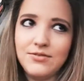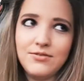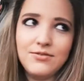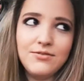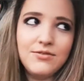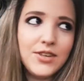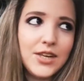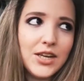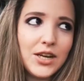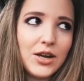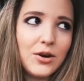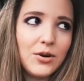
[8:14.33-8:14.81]

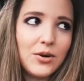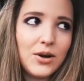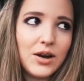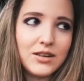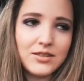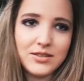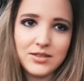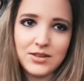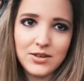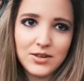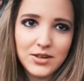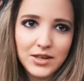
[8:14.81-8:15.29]
video
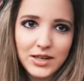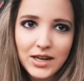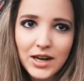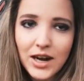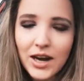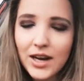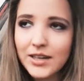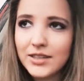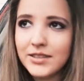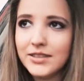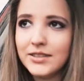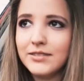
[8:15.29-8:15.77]
has already
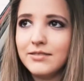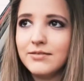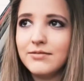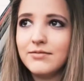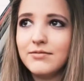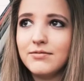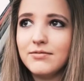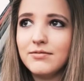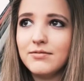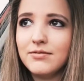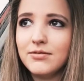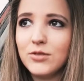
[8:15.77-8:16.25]
gotten,
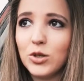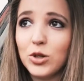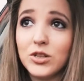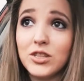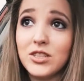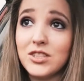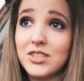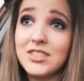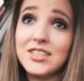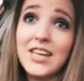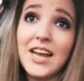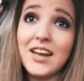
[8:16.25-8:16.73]
or the
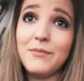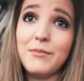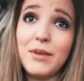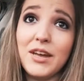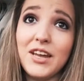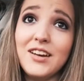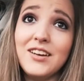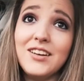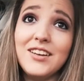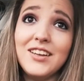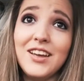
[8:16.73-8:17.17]
segment,